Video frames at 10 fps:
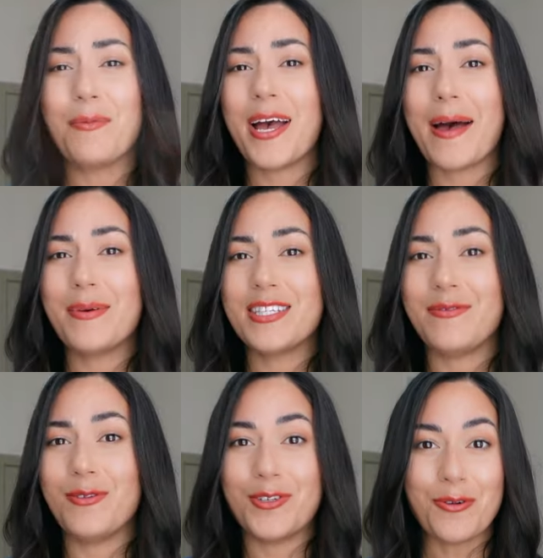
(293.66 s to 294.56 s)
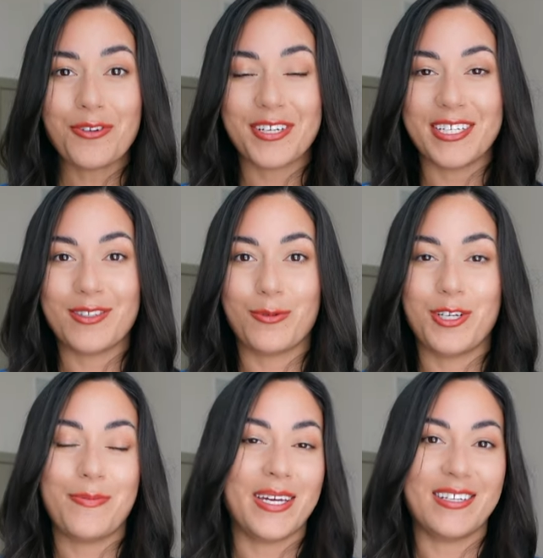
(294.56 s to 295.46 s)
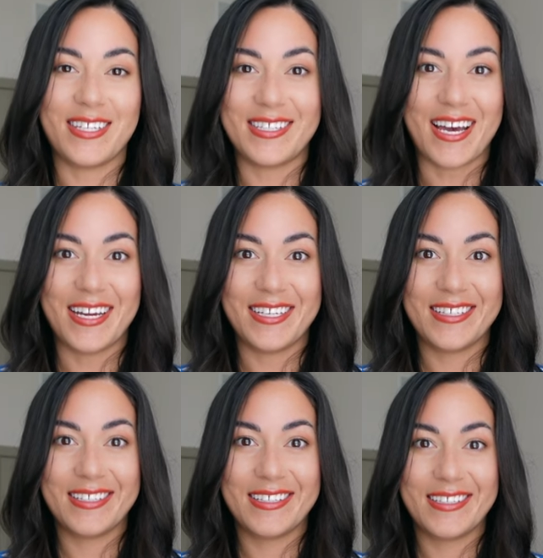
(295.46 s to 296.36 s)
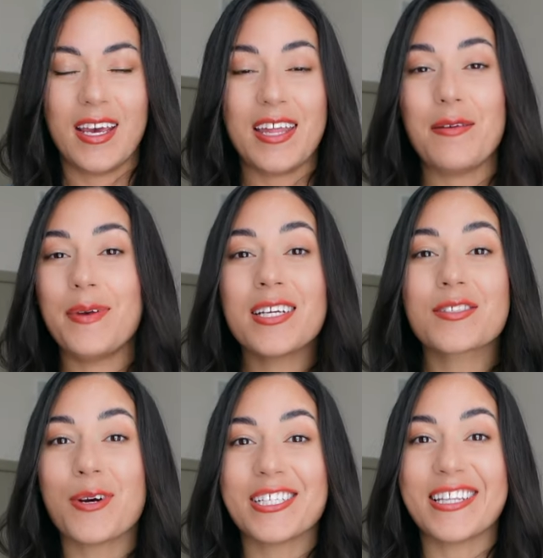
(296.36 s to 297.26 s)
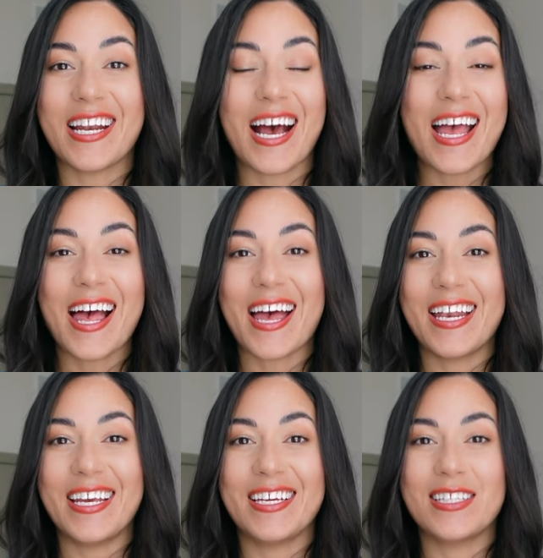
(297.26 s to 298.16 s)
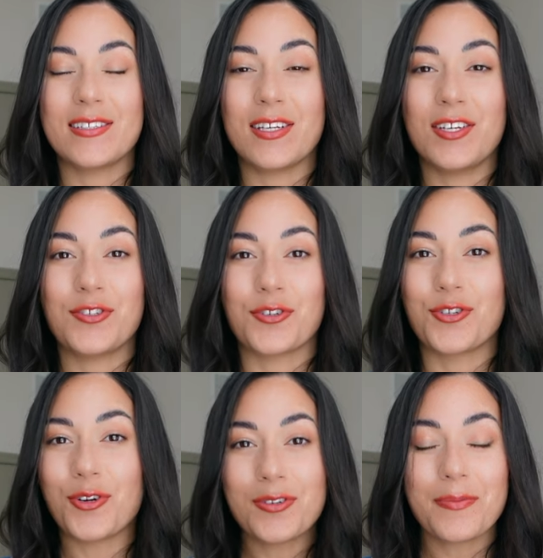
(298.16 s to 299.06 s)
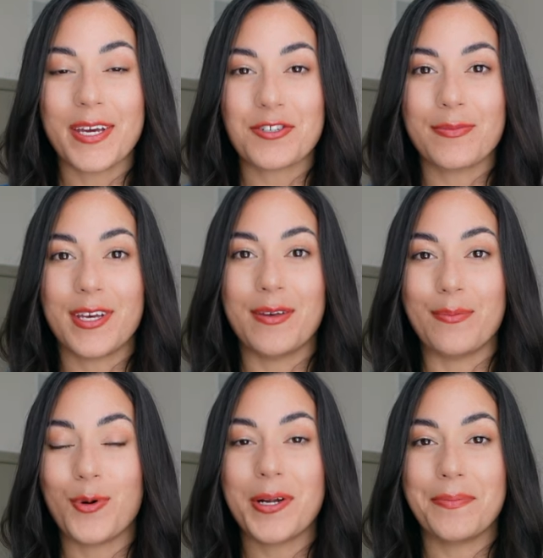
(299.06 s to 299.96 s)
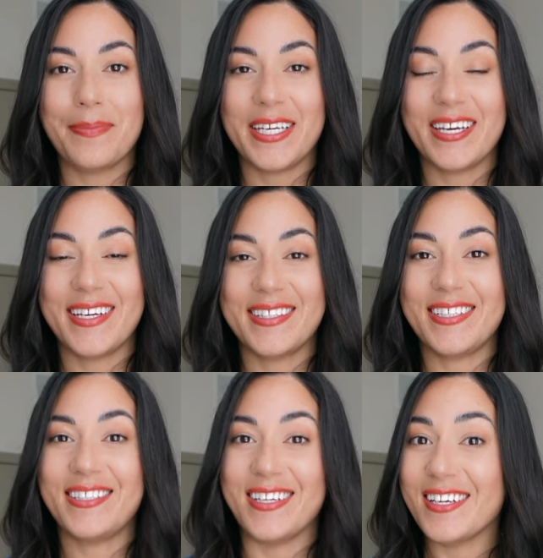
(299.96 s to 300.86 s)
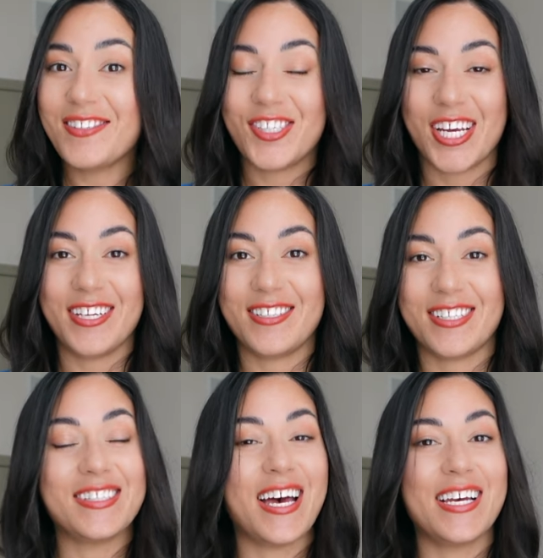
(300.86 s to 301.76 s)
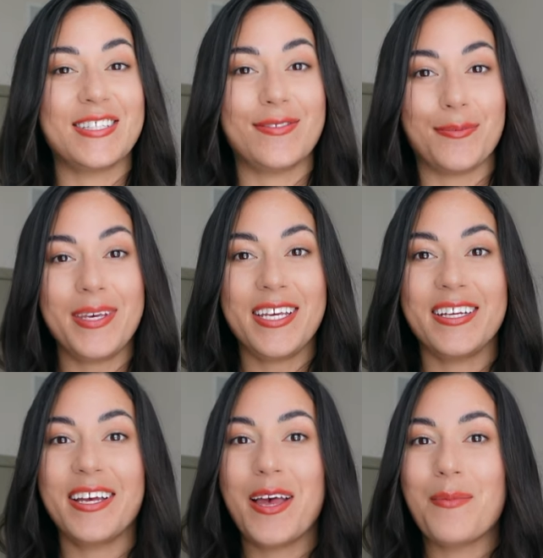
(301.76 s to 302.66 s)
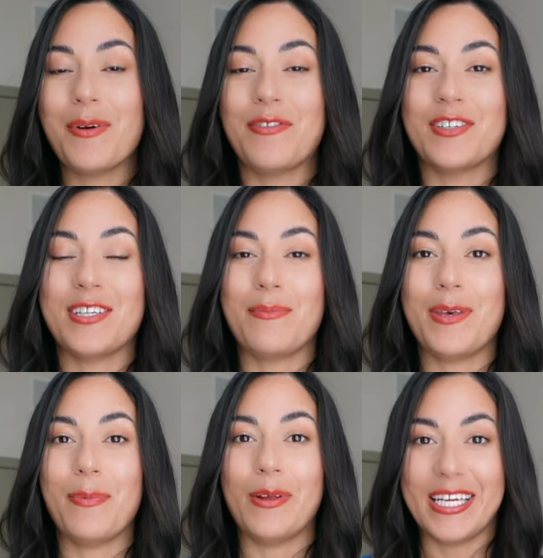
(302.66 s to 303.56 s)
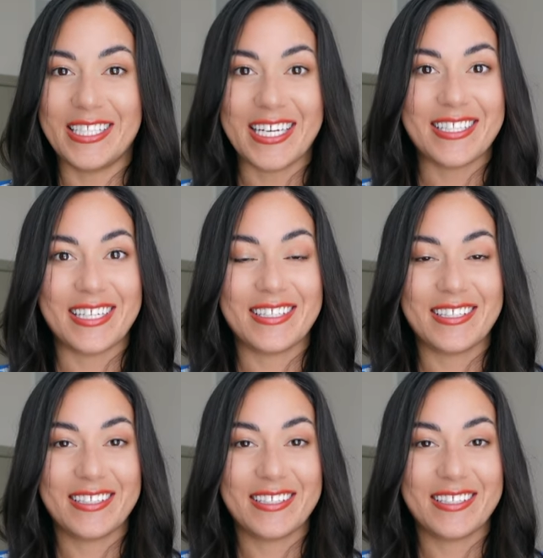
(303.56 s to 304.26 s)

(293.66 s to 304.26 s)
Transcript: then what happens if you don't crease when you bend to the side? And the biggest question that I had is Is your shoulder measurement important? Because it does change the size for me, but for some people it doesn't.